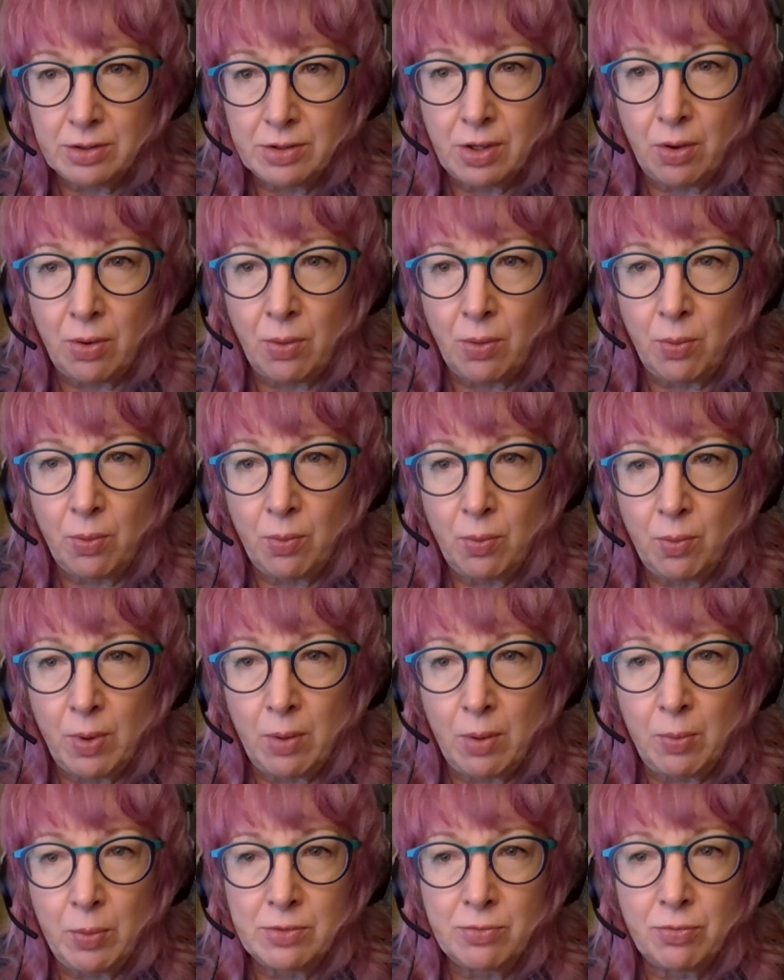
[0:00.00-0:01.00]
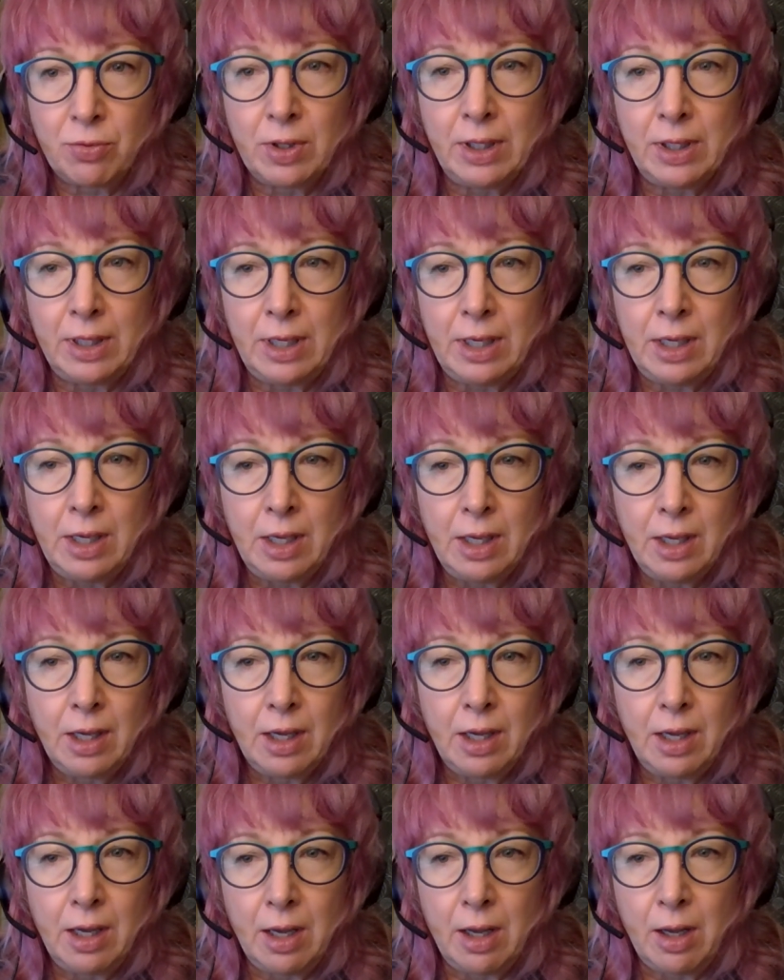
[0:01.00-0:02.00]
So what was really
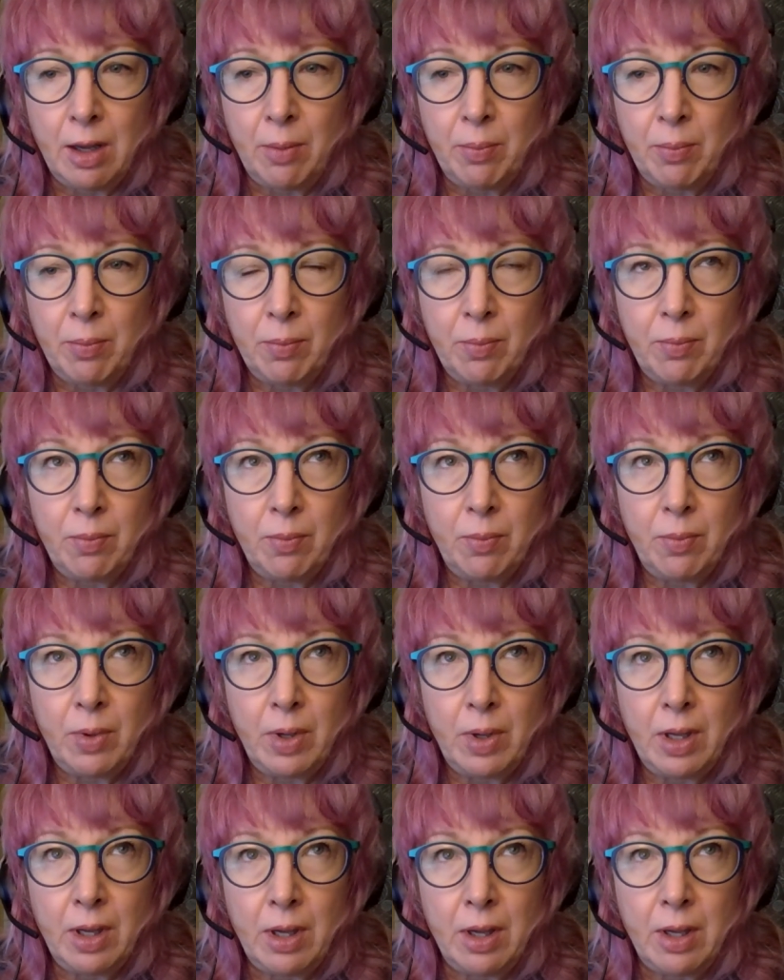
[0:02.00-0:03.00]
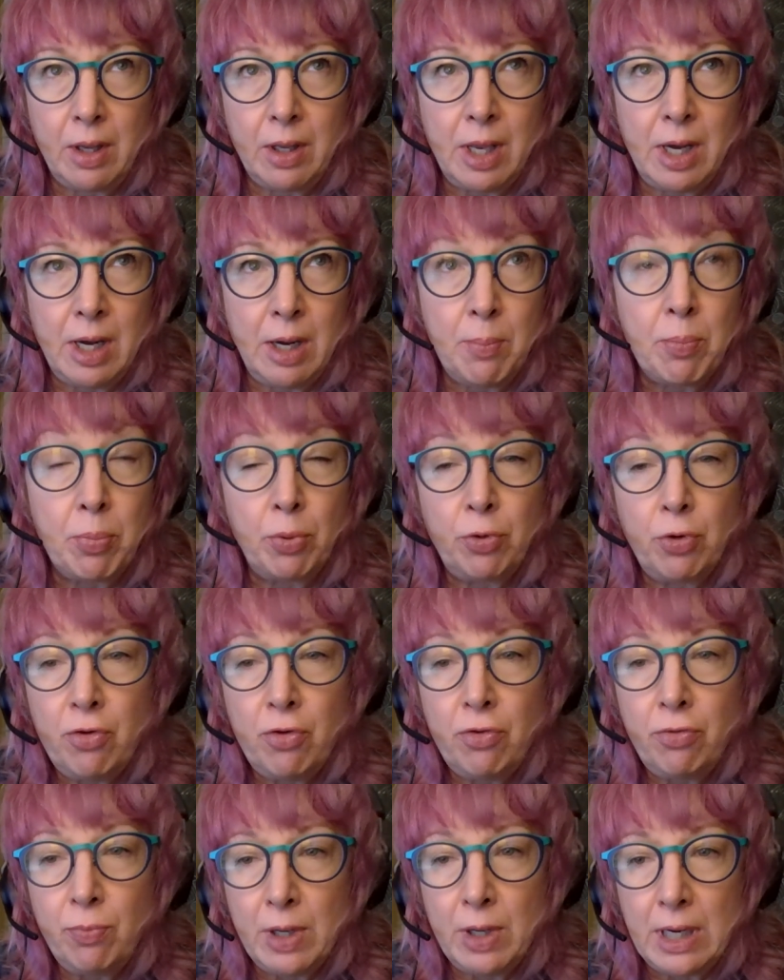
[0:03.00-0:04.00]
an
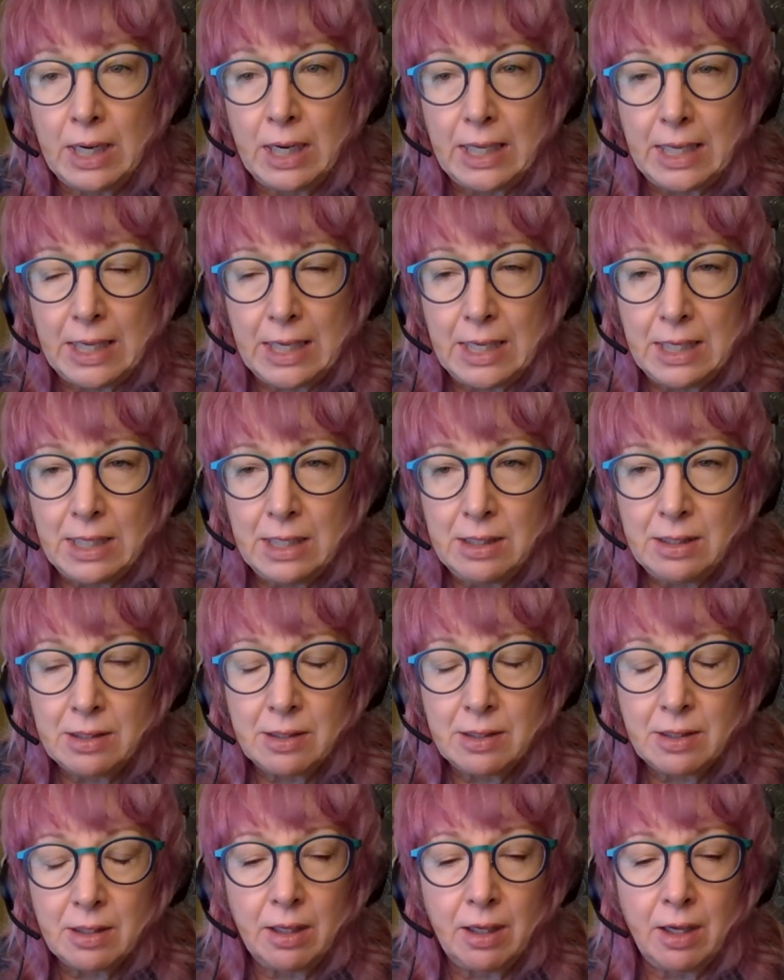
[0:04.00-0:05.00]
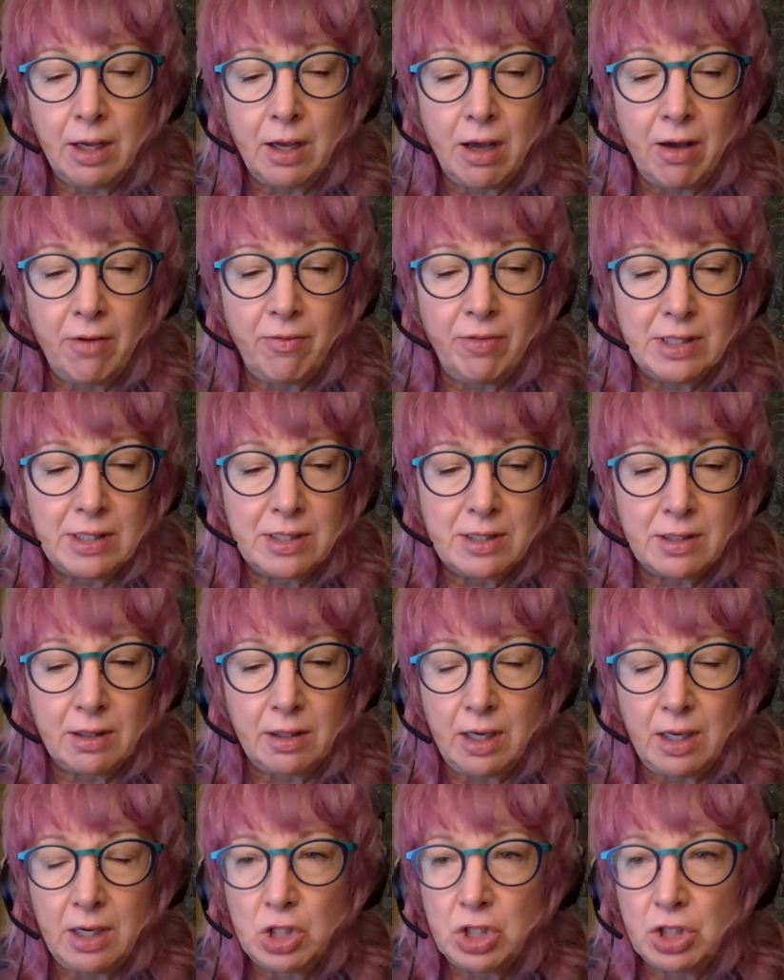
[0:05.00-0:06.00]
improvement in ease of
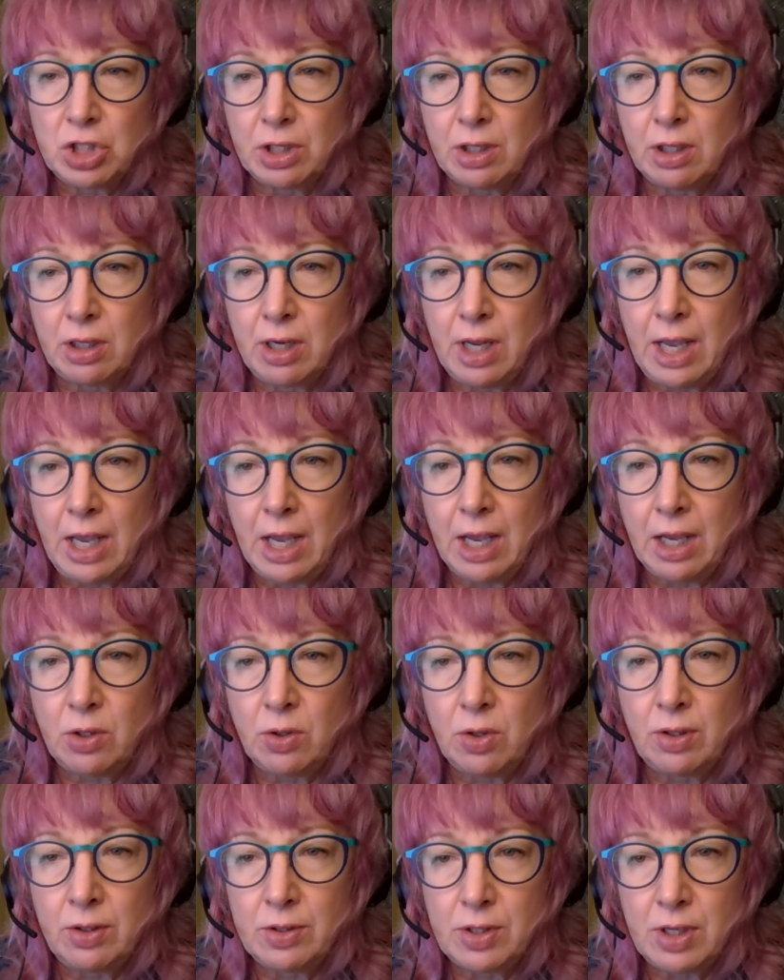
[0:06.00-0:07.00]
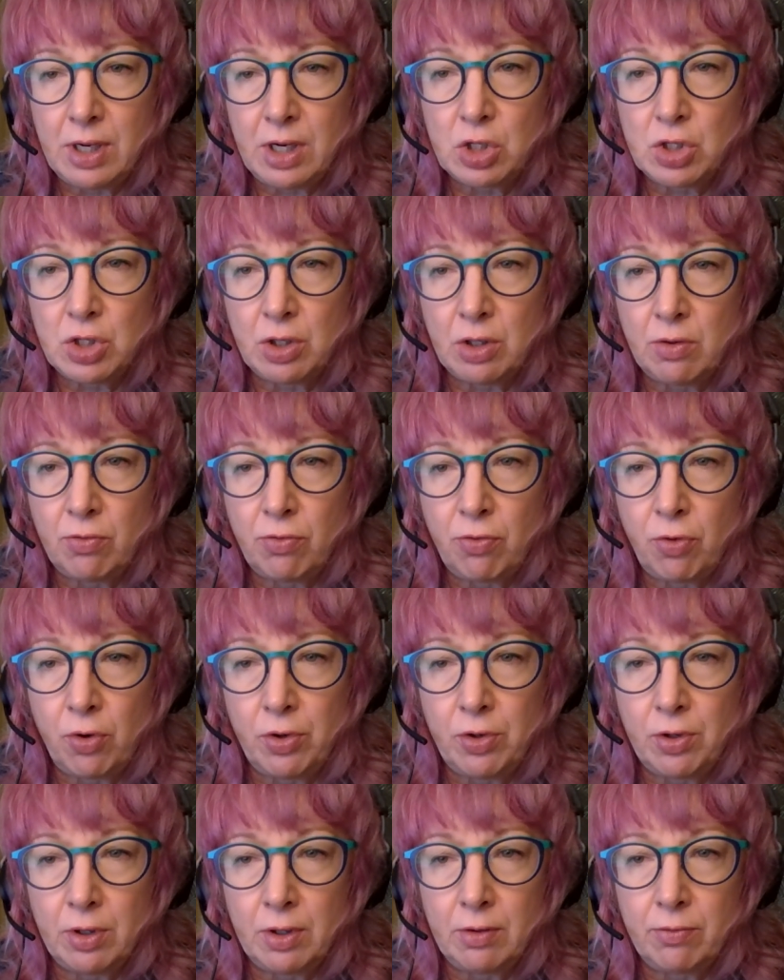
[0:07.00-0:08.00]
installation and utilization
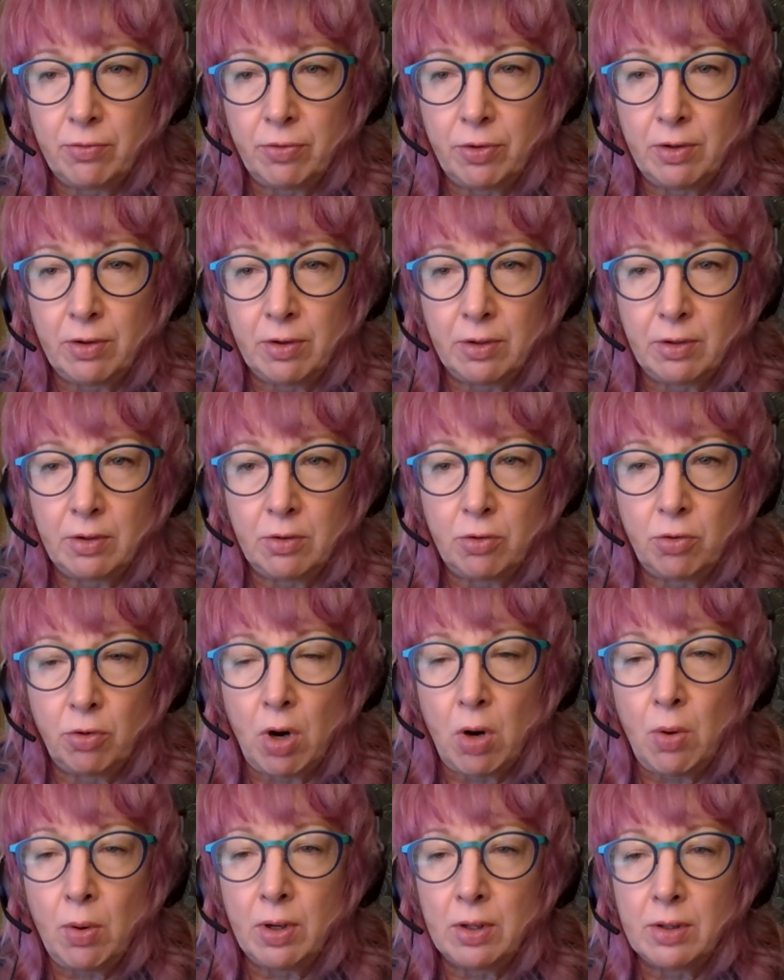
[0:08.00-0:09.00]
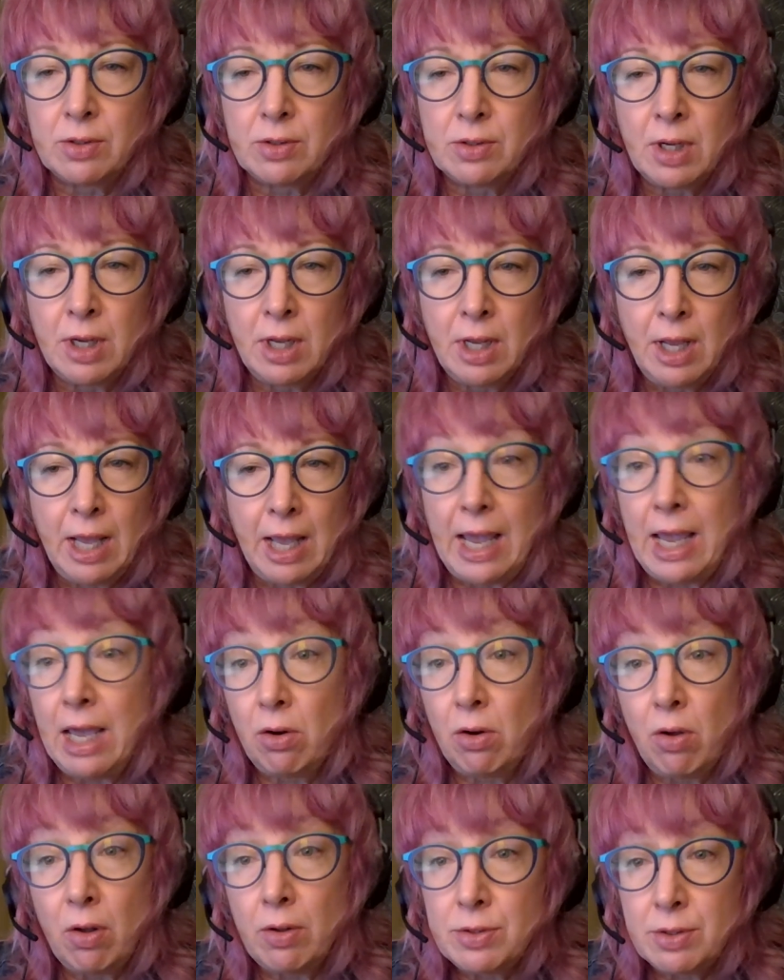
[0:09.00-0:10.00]
for the growers,
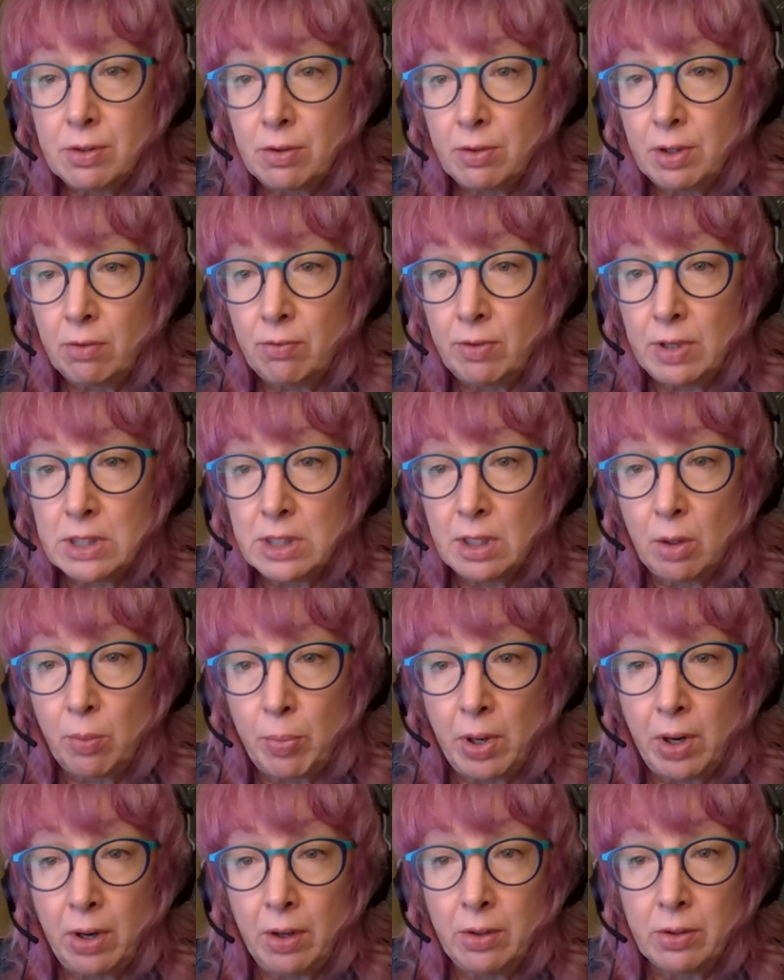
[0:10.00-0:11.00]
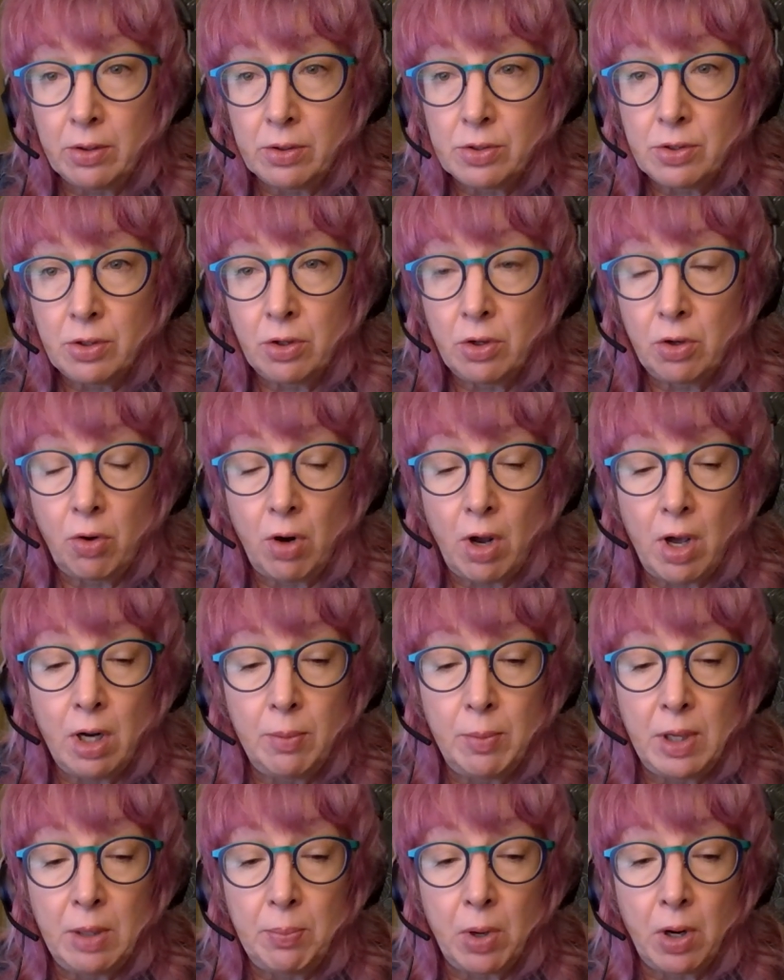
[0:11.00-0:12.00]
and also their retail partners, their
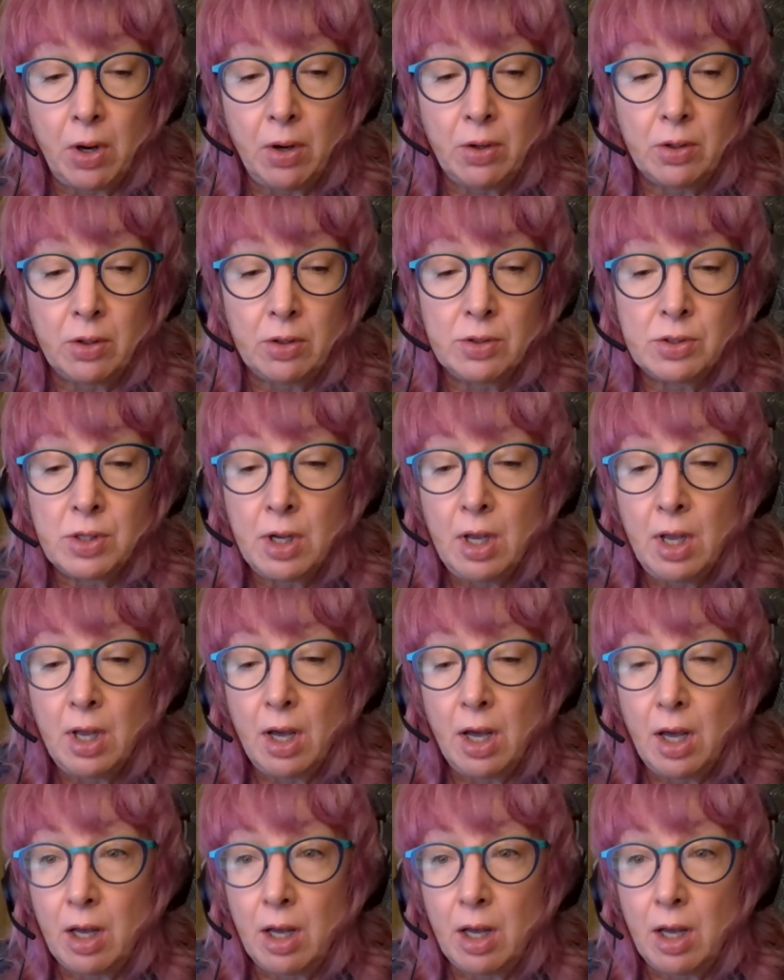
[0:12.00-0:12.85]
agronomy partners,